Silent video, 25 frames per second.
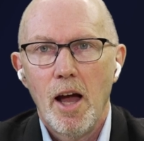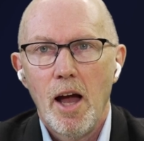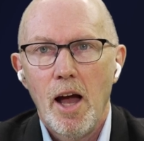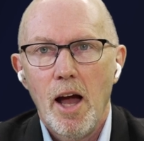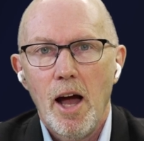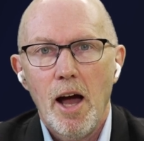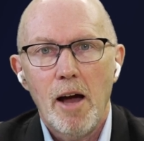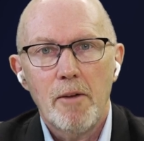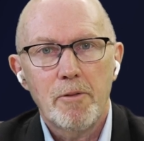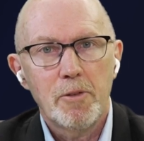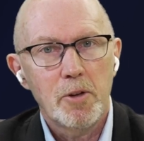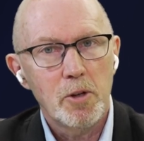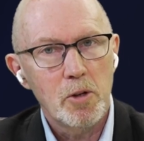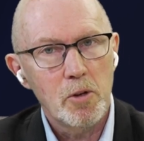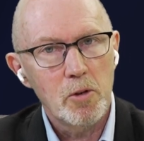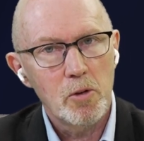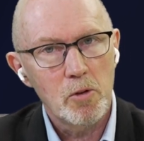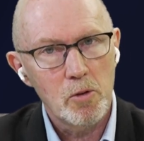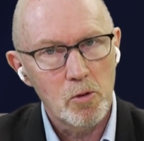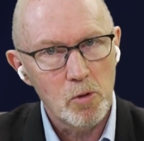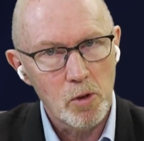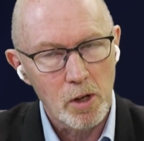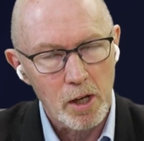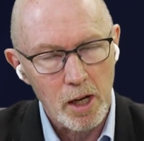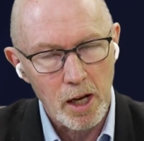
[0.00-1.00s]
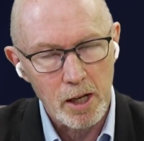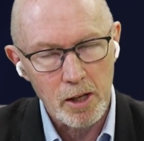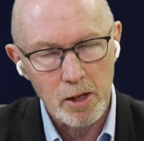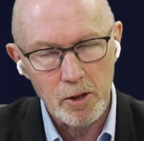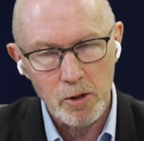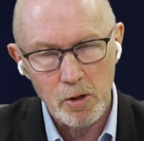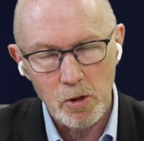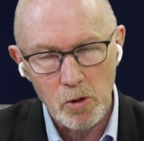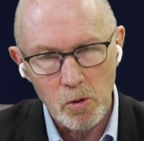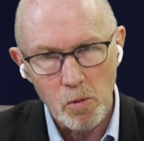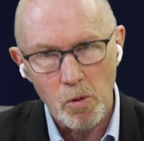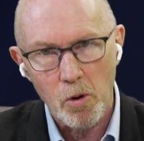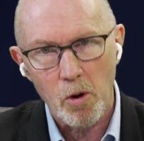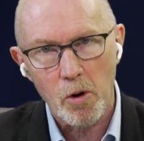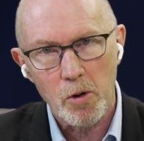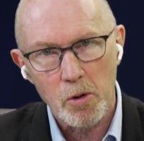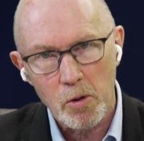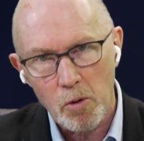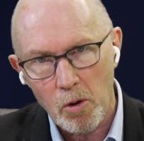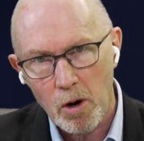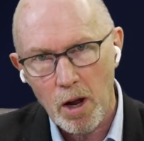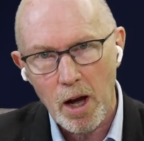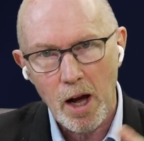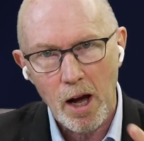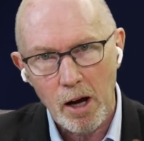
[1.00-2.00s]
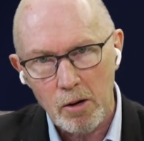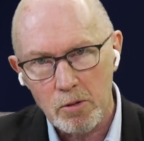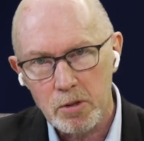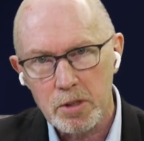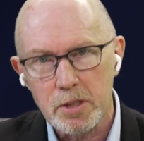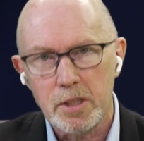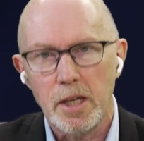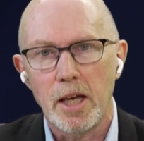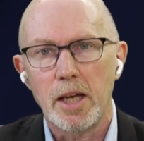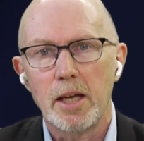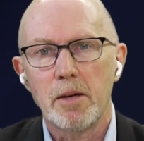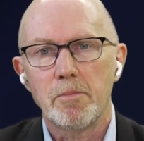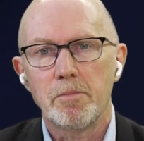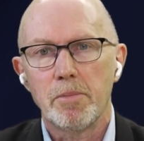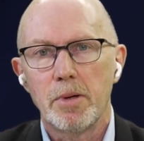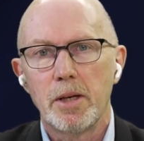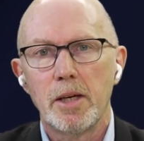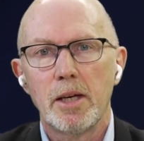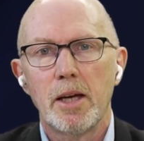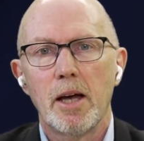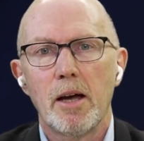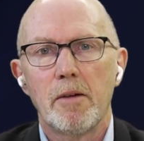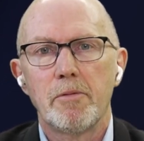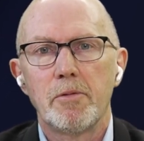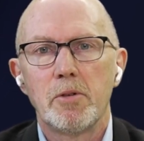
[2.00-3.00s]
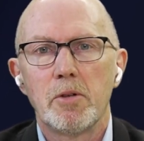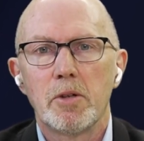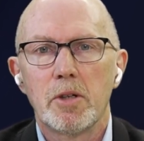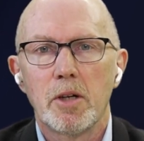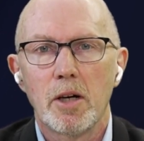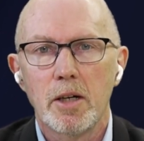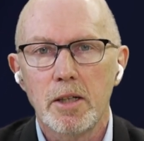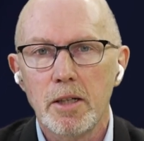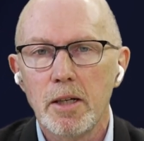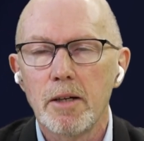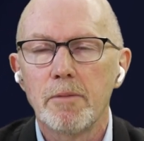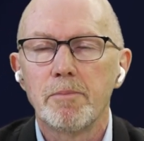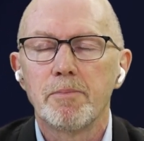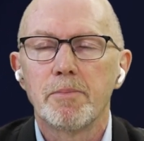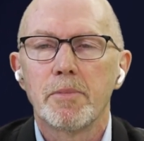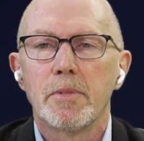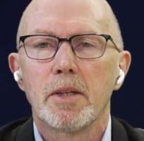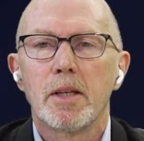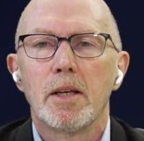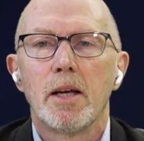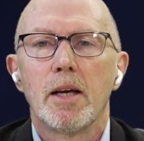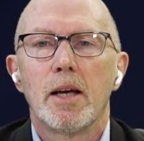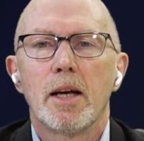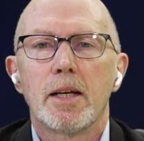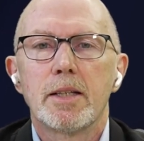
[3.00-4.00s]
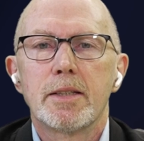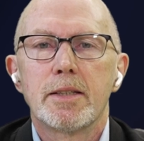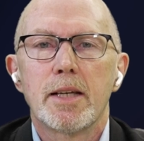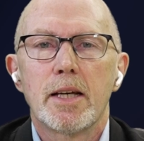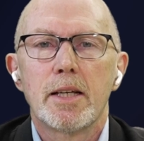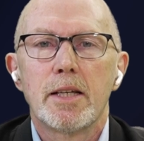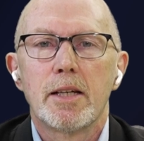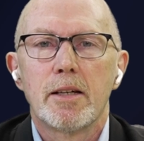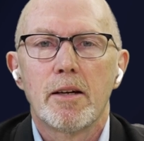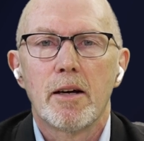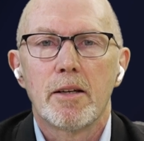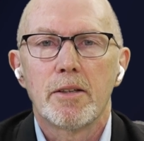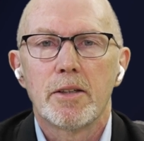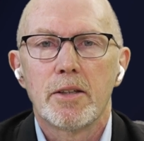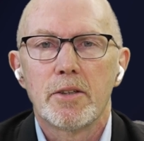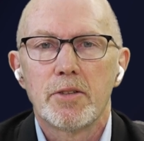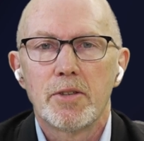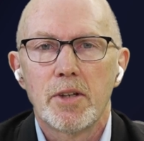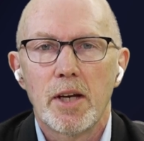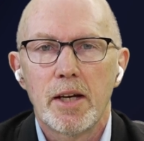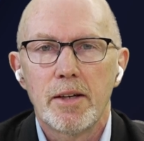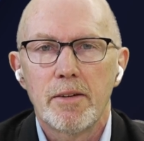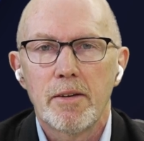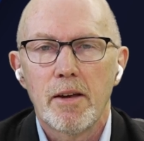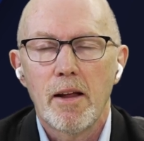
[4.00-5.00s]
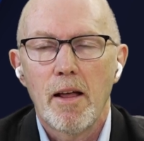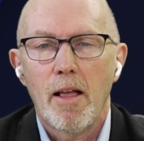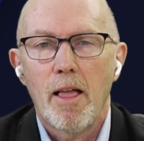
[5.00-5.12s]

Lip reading: Have you or your house AMP, have you got a setting on this yet?